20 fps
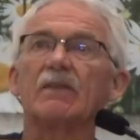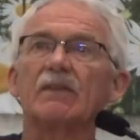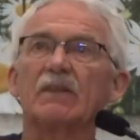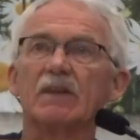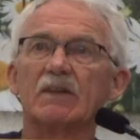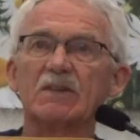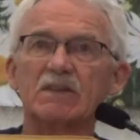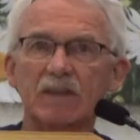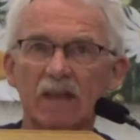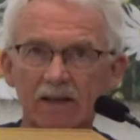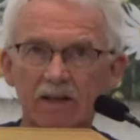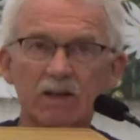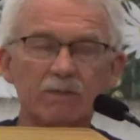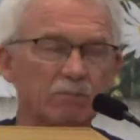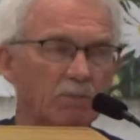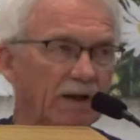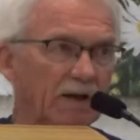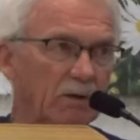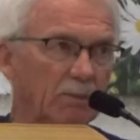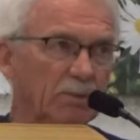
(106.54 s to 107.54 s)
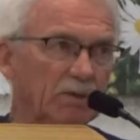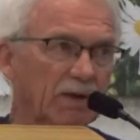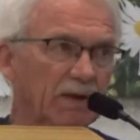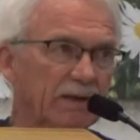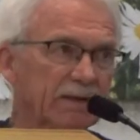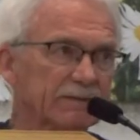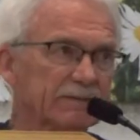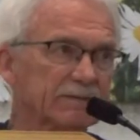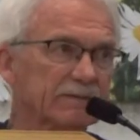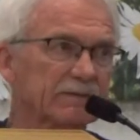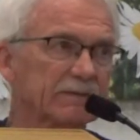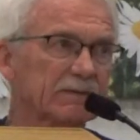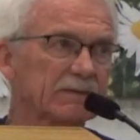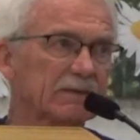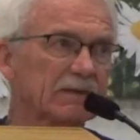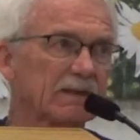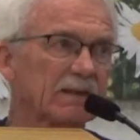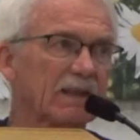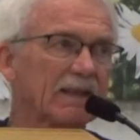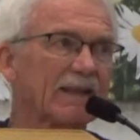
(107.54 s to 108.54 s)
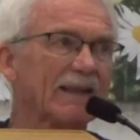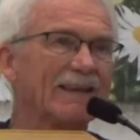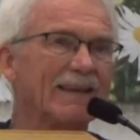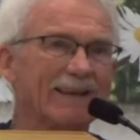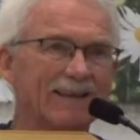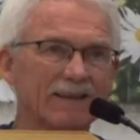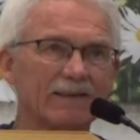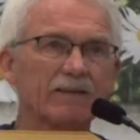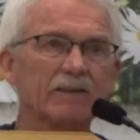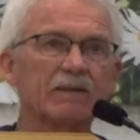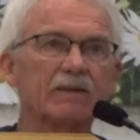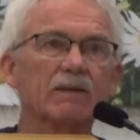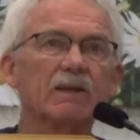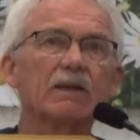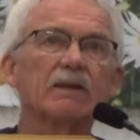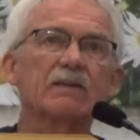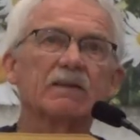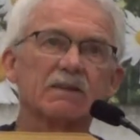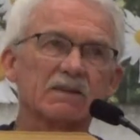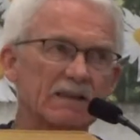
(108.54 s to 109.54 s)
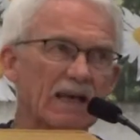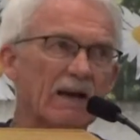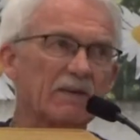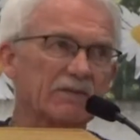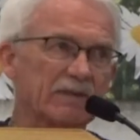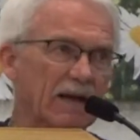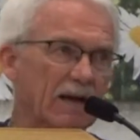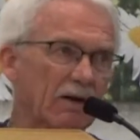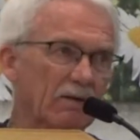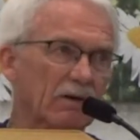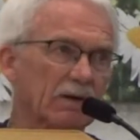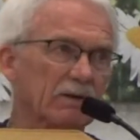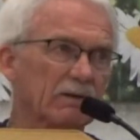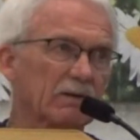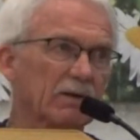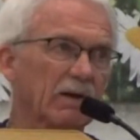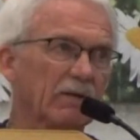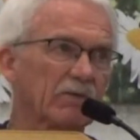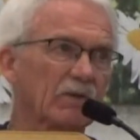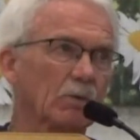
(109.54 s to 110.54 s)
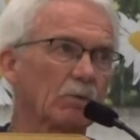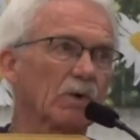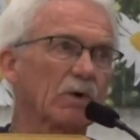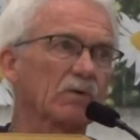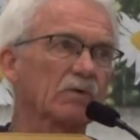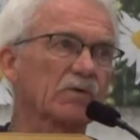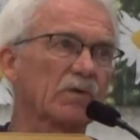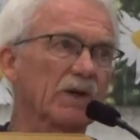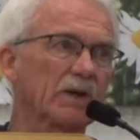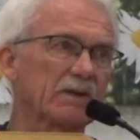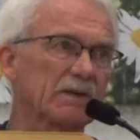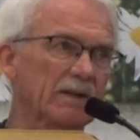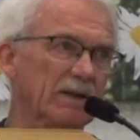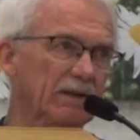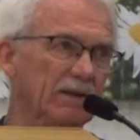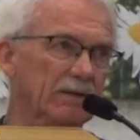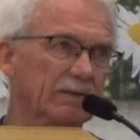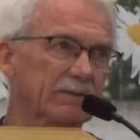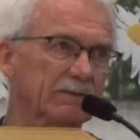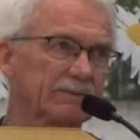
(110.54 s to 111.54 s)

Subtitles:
the second airplane hit the South Tower of the World Trade Center.